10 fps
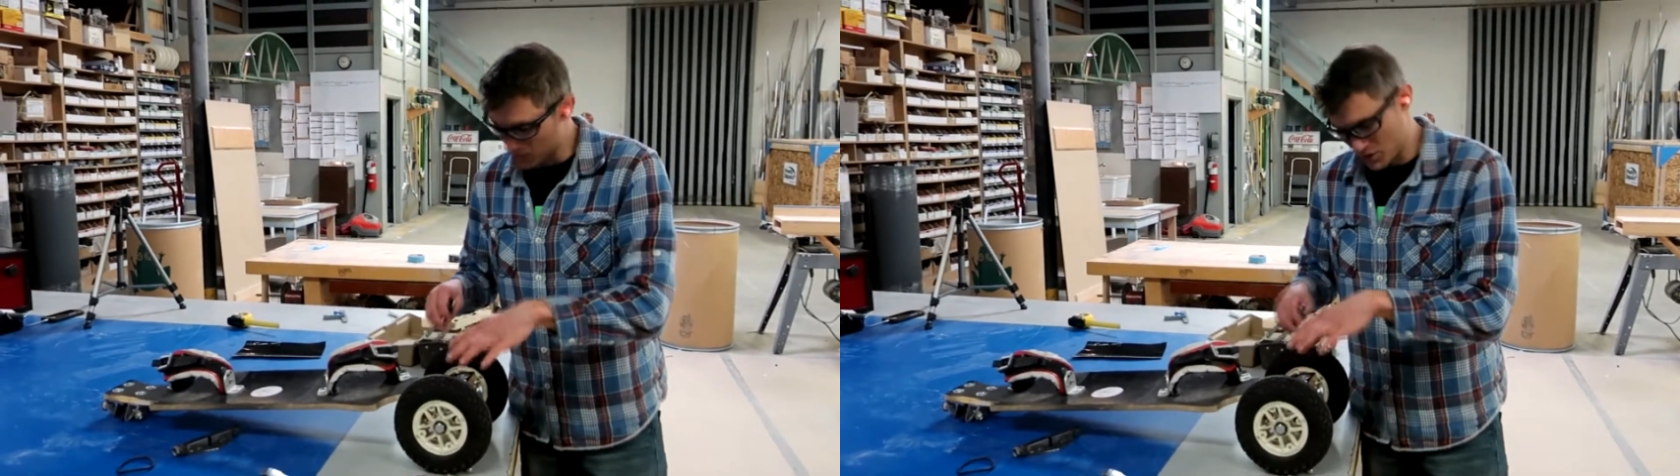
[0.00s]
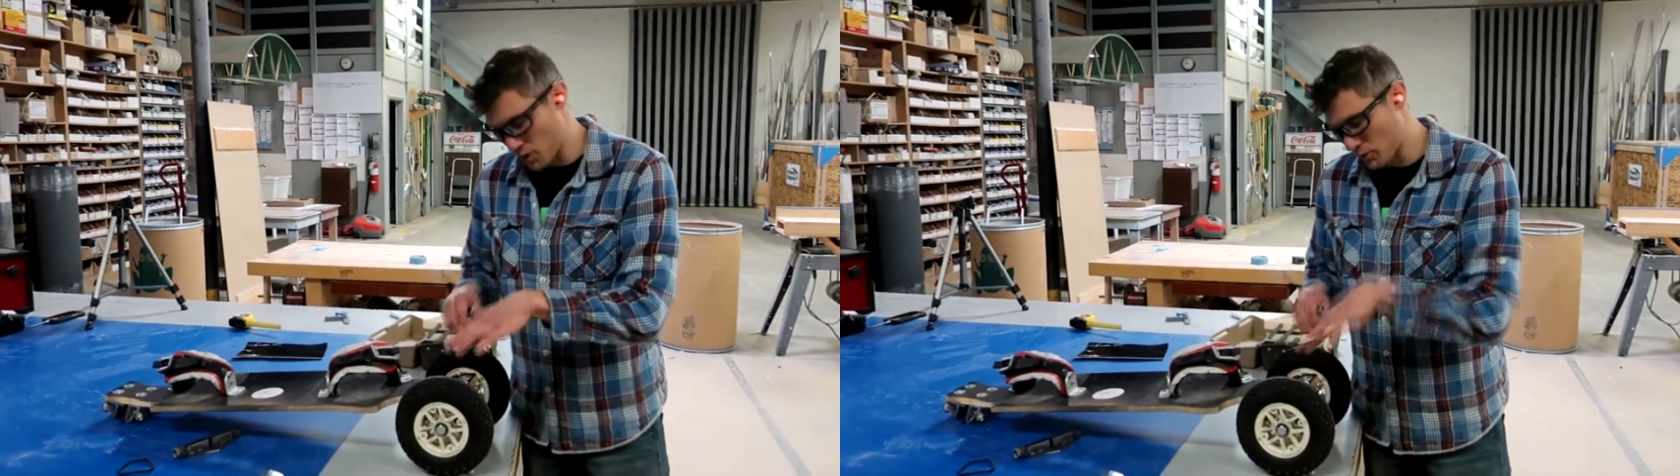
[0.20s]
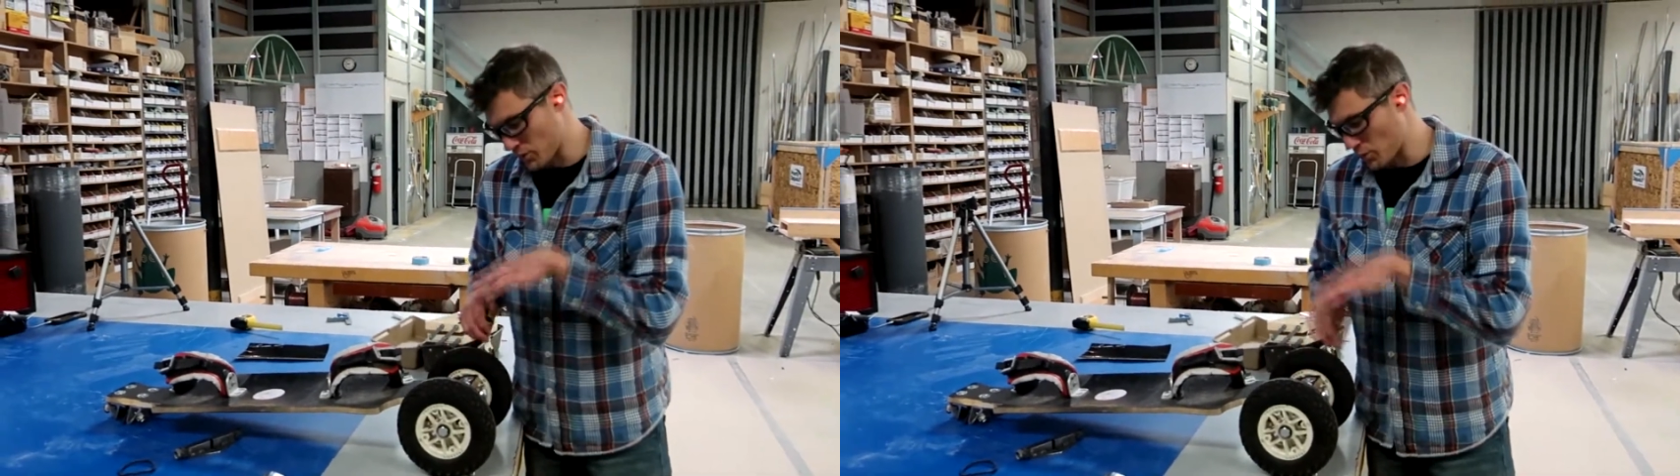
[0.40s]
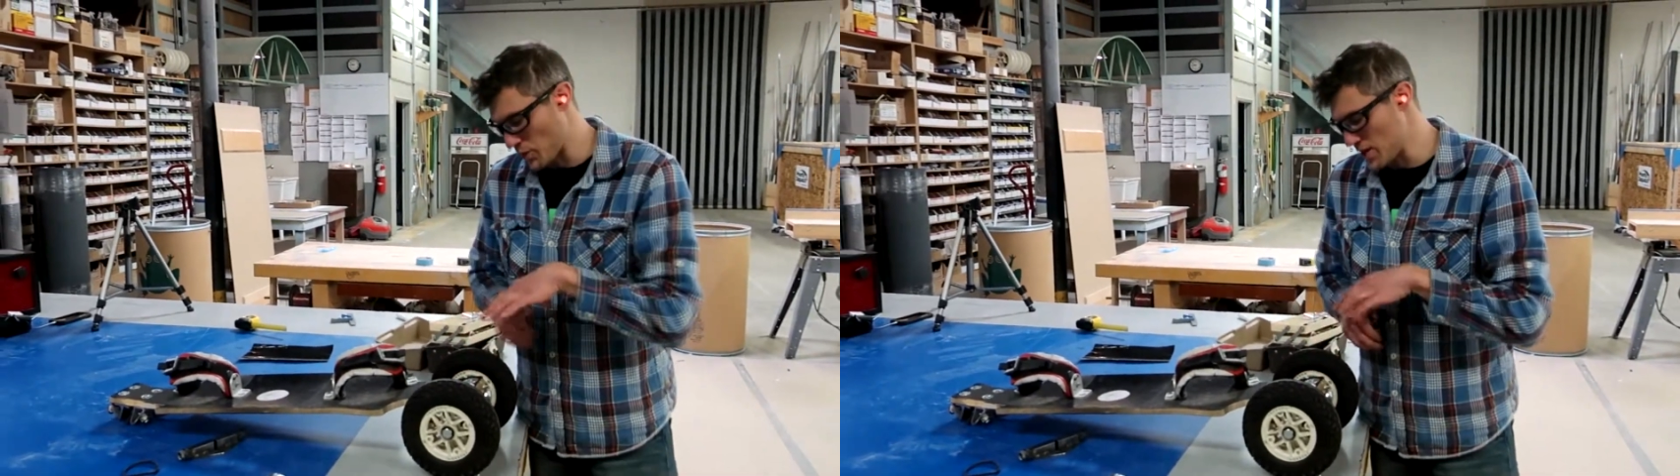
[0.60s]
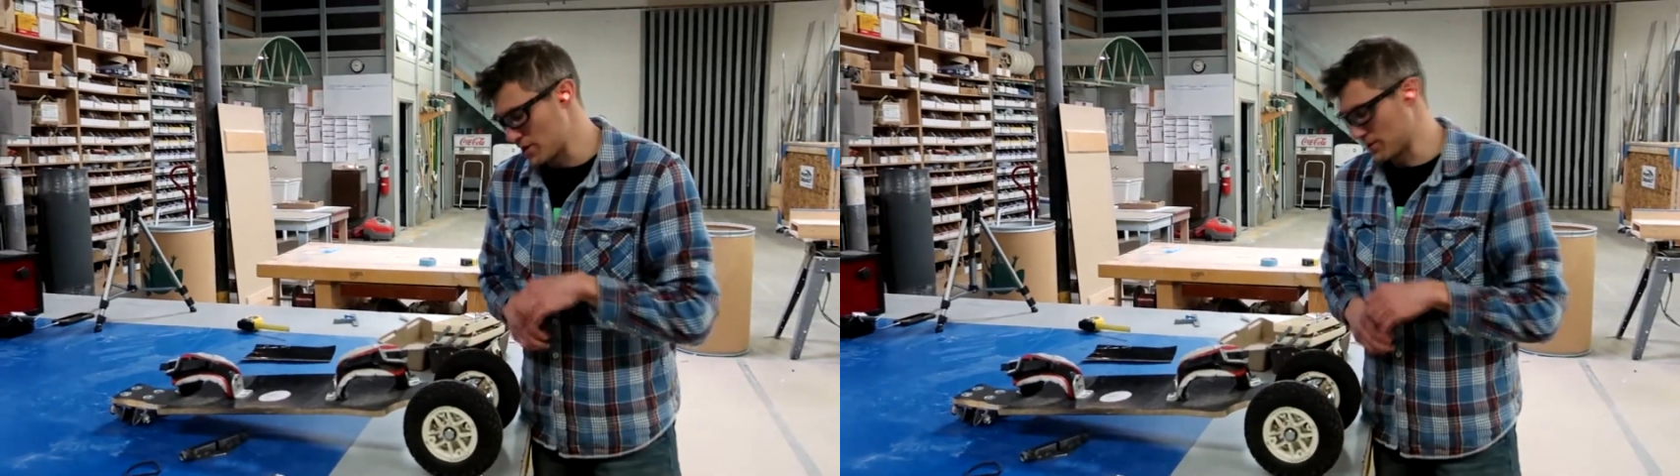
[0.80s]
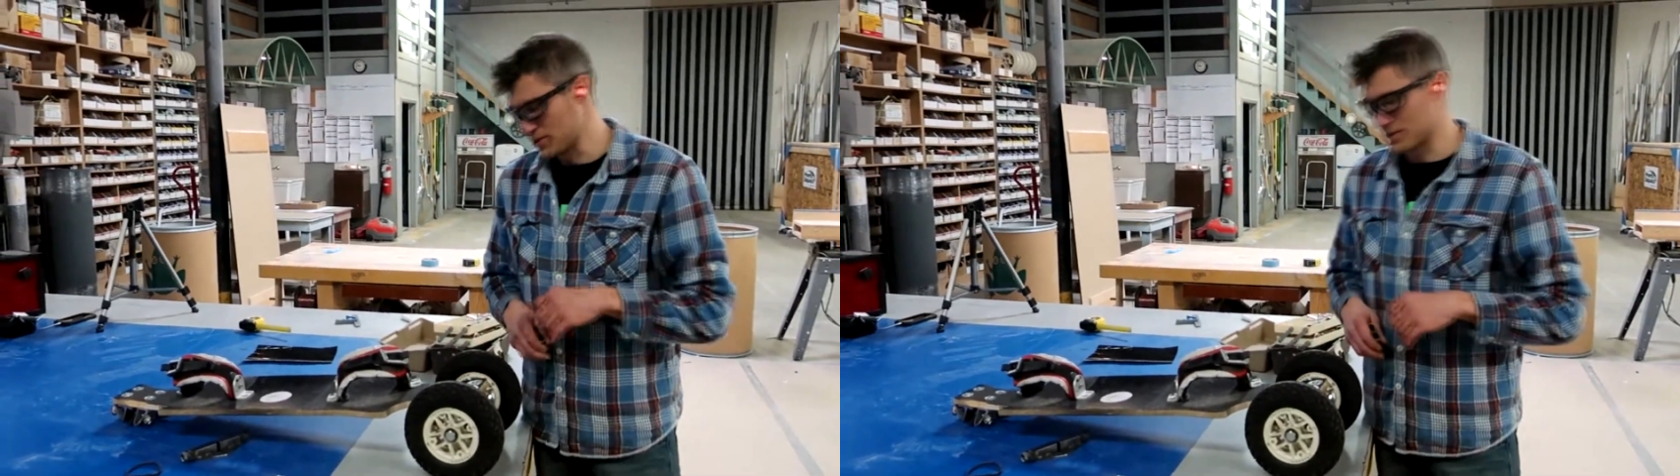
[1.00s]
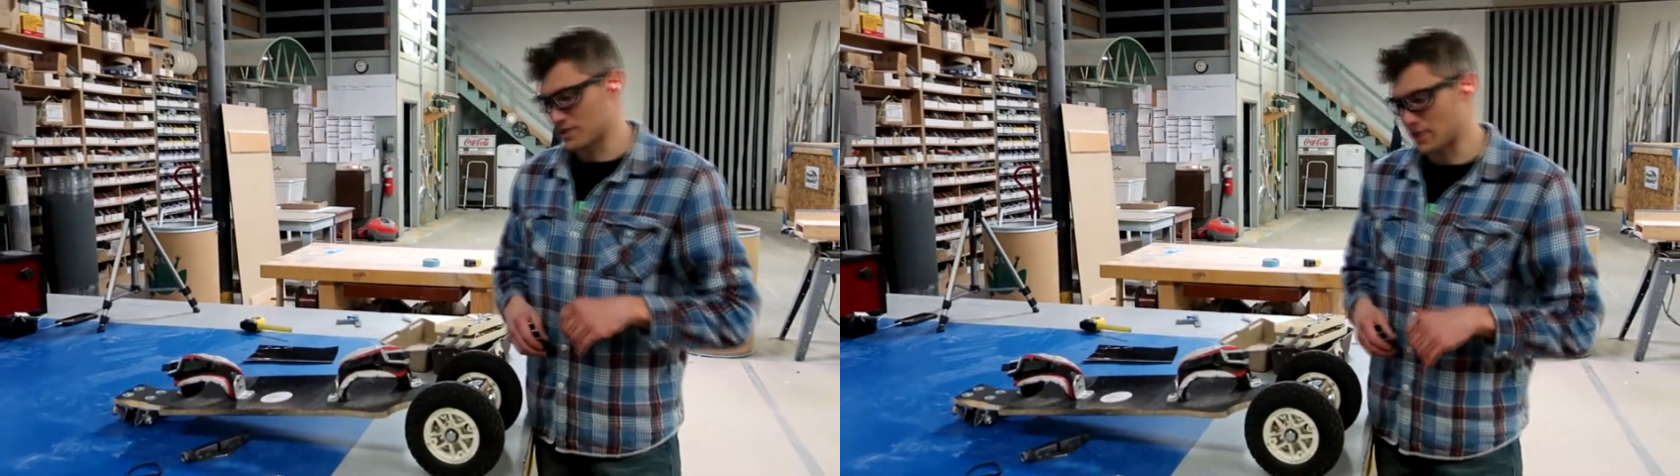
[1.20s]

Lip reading: was over the wheels